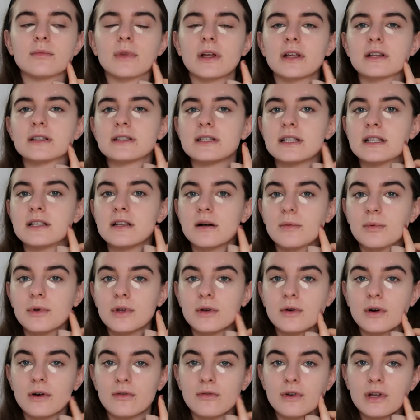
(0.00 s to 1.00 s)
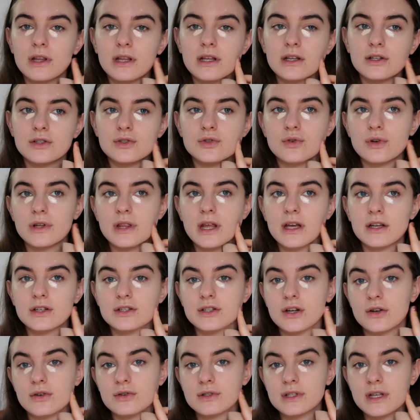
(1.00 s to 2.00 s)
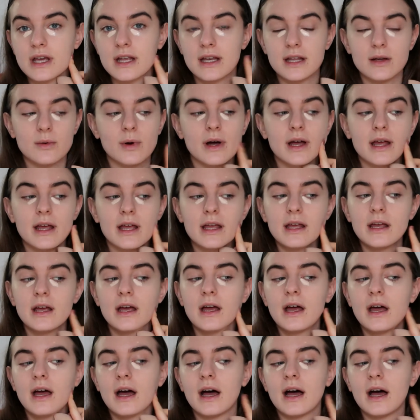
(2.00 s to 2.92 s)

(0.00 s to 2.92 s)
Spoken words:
like CW, I really enjoy their shows anyway.